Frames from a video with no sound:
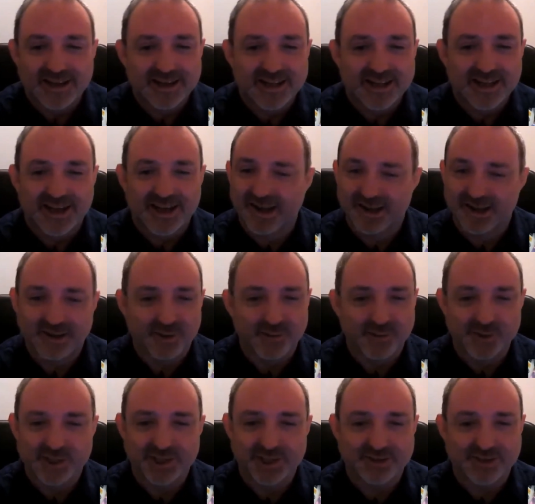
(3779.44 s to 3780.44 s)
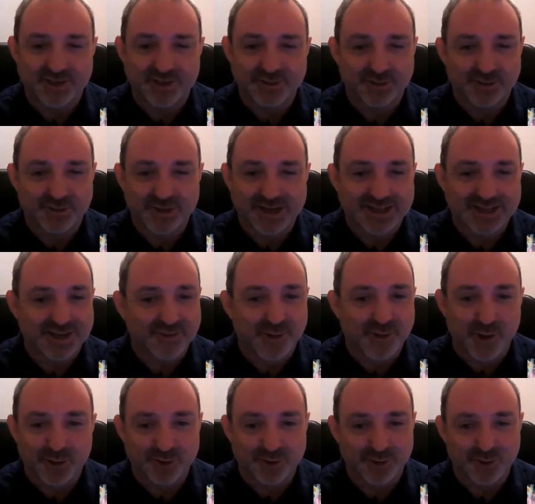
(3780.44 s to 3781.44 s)
I obviously don't drink enough
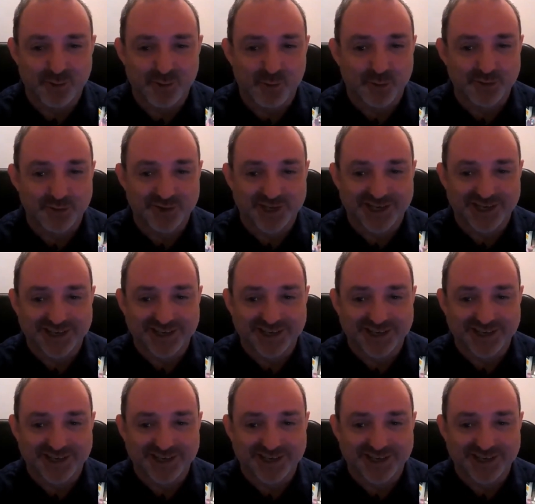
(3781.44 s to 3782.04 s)
hot dog water.